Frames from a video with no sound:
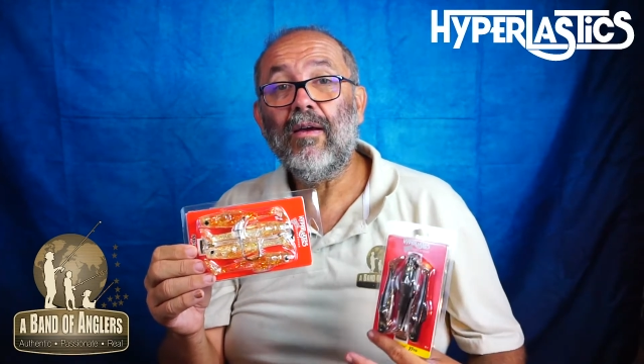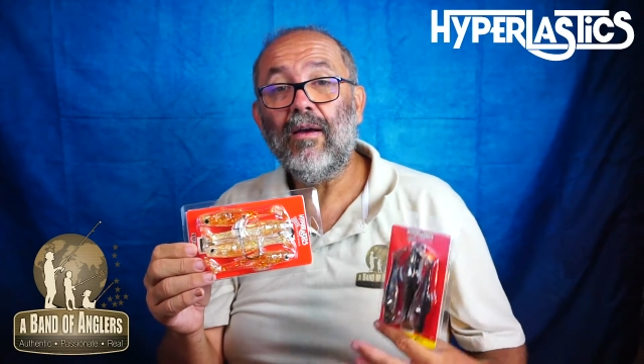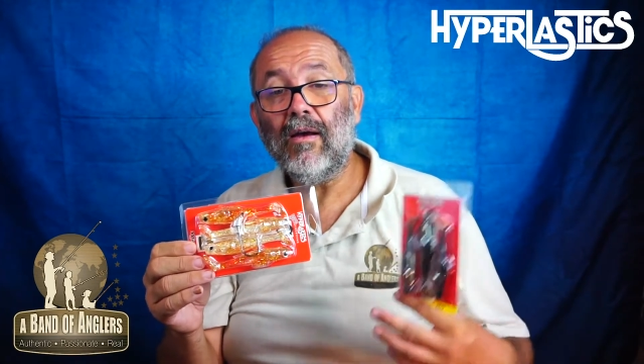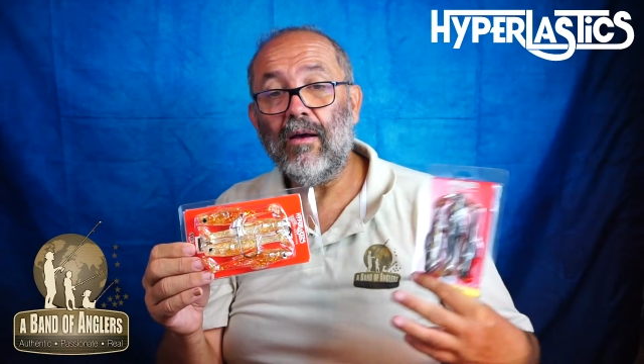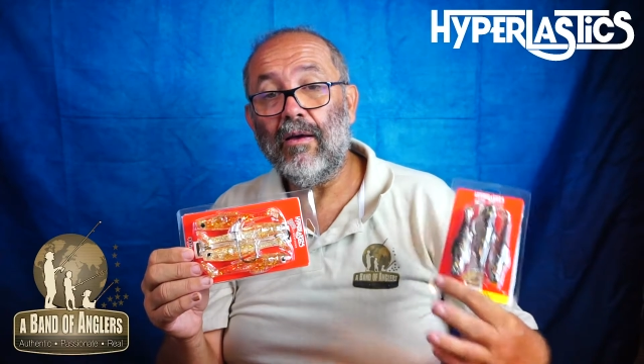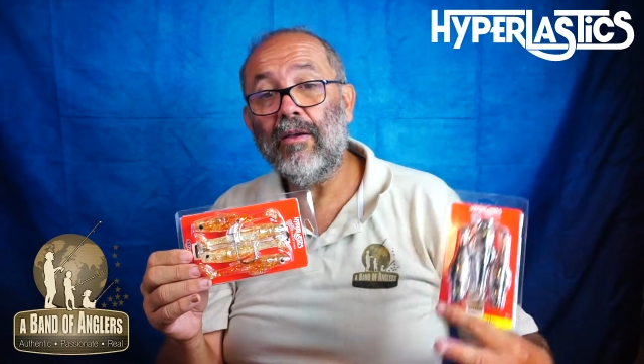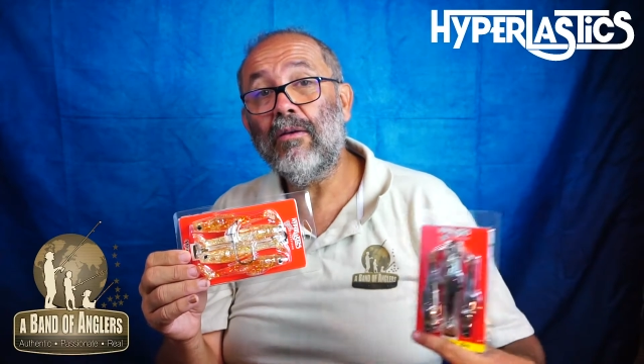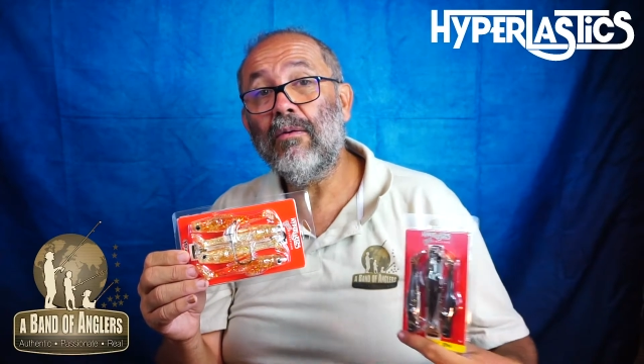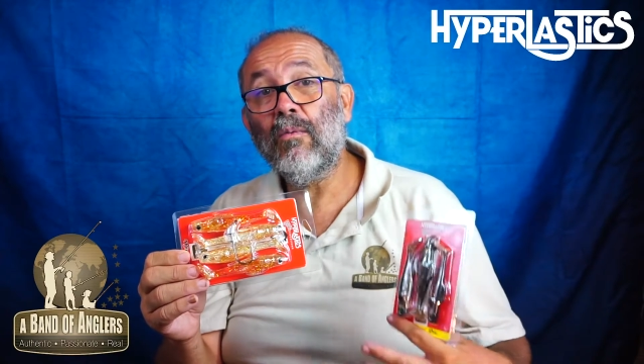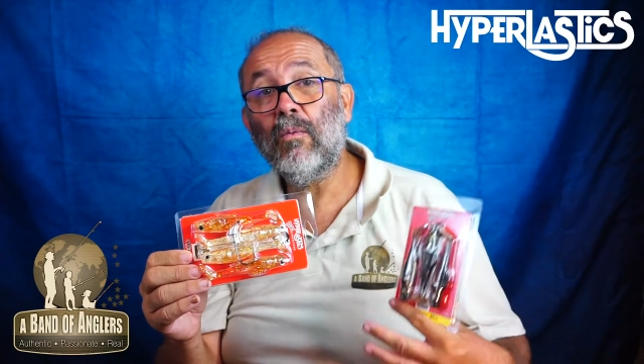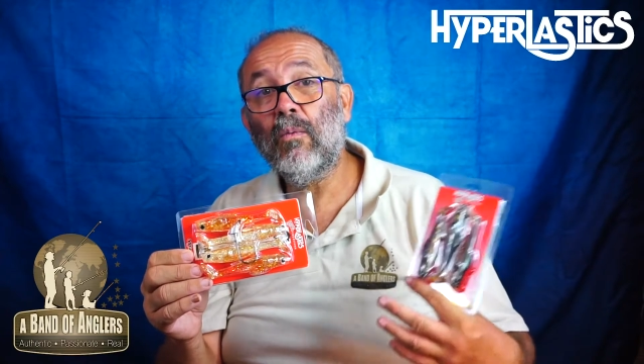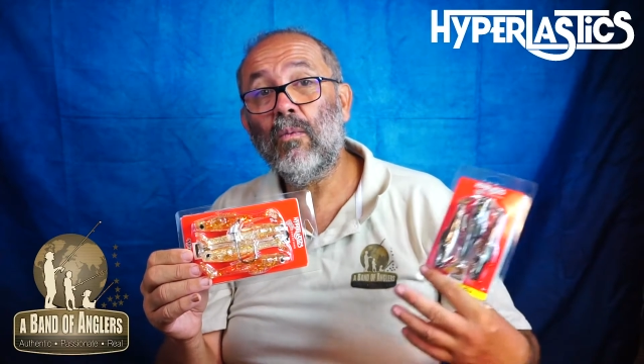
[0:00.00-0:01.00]

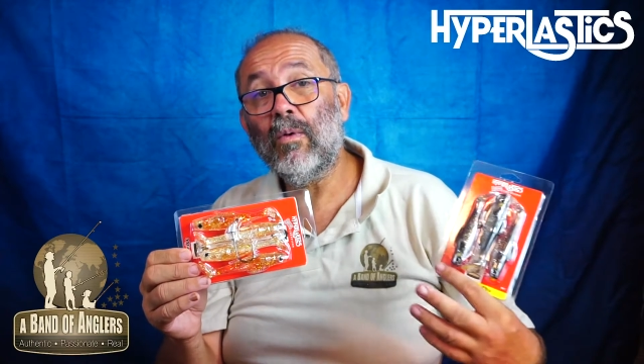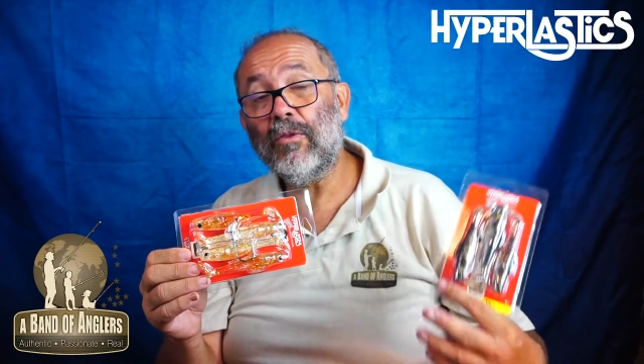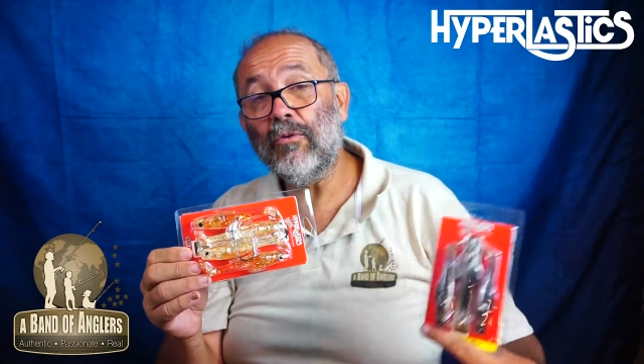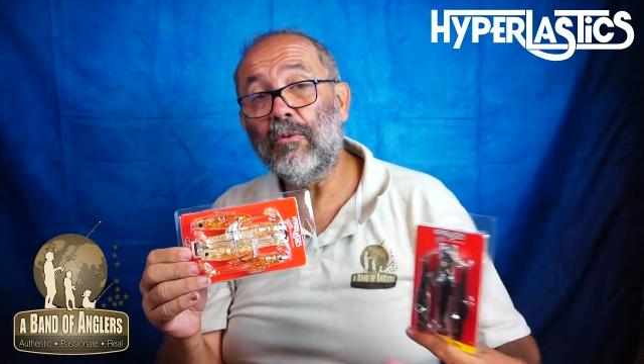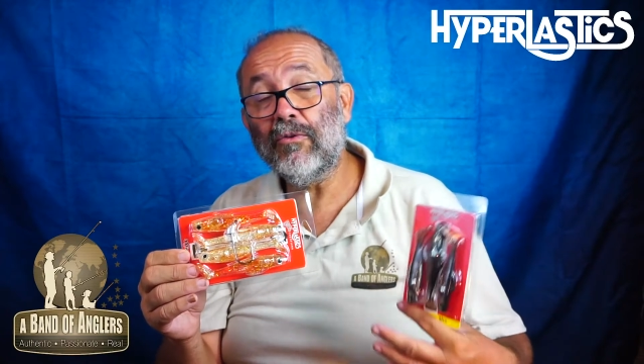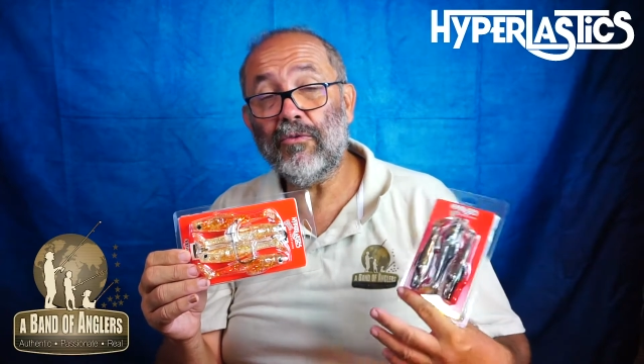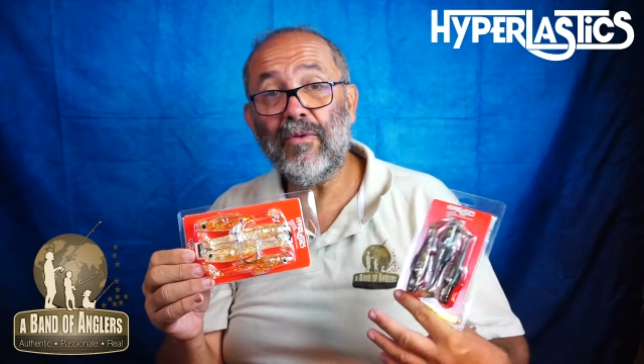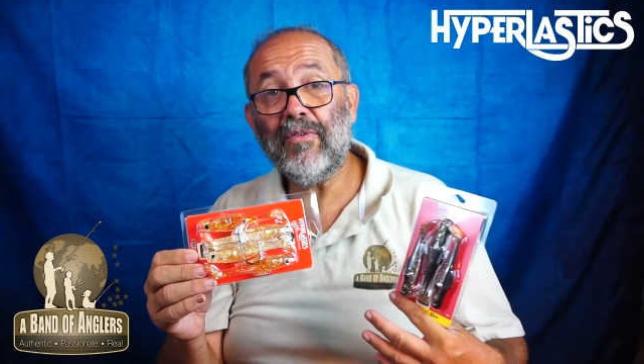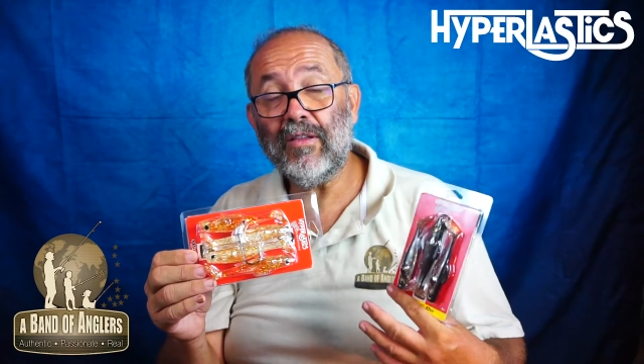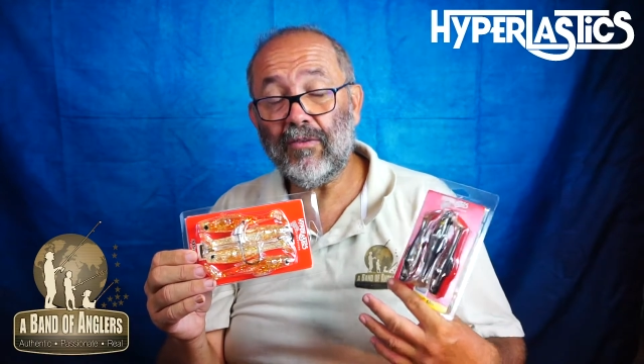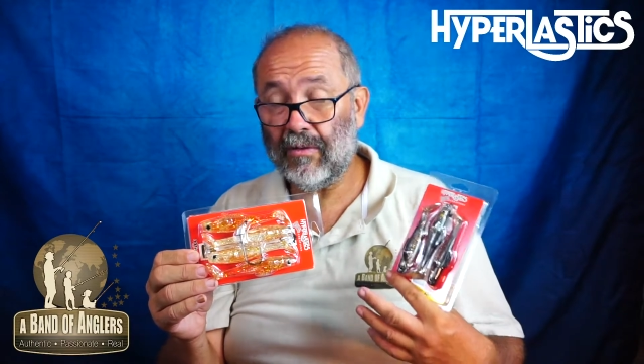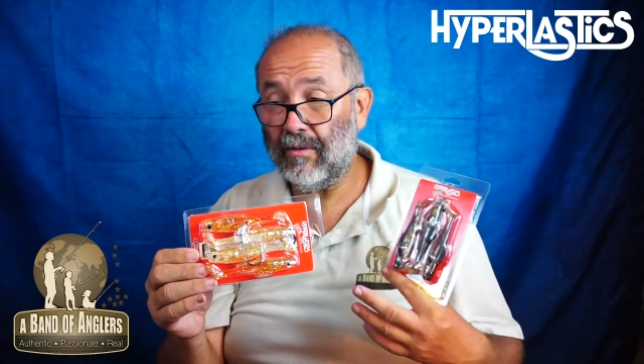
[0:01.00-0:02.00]
when you retrieve
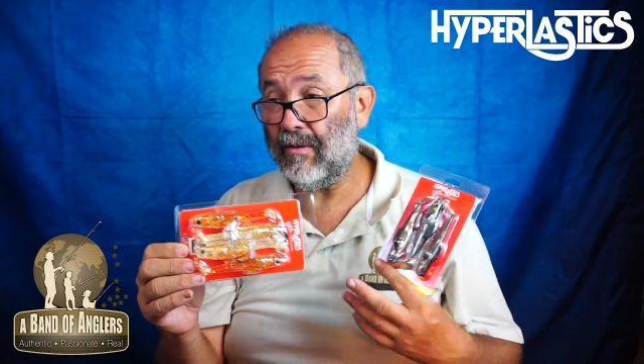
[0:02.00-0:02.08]
it,